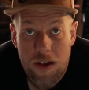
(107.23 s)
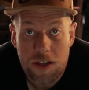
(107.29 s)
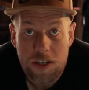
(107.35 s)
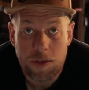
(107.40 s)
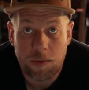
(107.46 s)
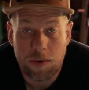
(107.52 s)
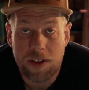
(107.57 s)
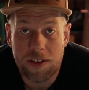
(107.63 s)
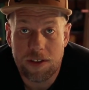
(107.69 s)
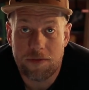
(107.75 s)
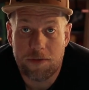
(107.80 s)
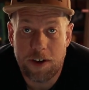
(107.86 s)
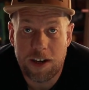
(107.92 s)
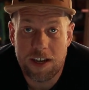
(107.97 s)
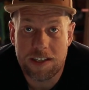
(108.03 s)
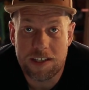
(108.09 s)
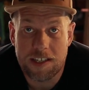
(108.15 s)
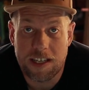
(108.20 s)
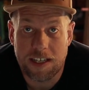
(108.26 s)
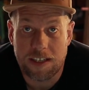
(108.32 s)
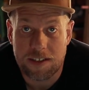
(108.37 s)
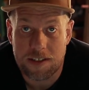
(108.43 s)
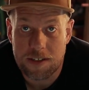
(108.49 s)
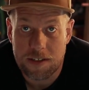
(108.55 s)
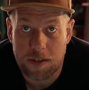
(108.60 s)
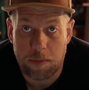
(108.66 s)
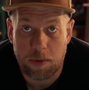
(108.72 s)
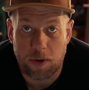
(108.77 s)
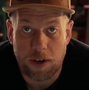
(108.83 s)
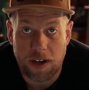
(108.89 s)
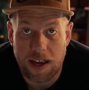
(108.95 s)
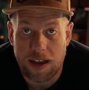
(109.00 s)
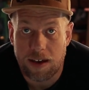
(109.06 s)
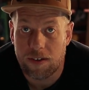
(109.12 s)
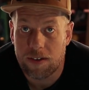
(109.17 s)
So one of the first things to
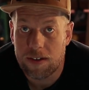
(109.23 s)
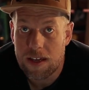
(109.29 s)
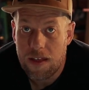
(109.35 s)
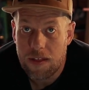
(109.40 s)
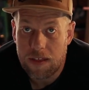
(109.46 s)
point out,